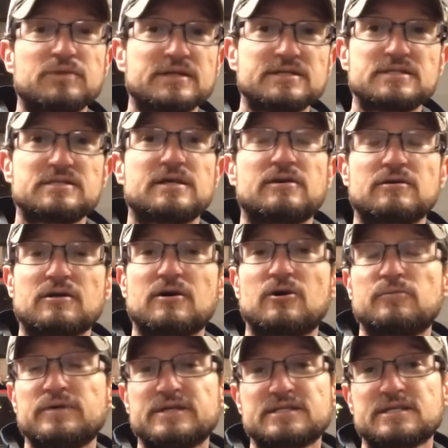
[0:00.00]
places that I'll go
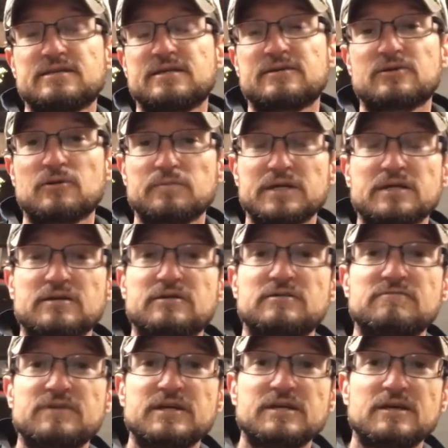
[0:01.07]
because I think it'll make a
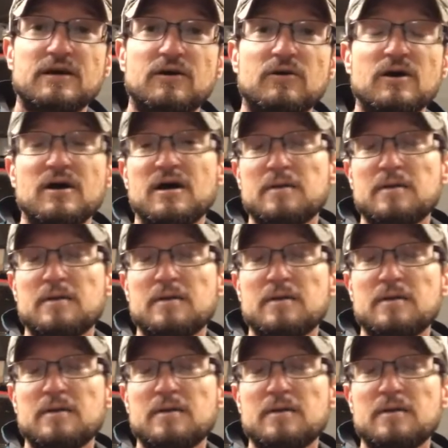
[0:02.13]
good video,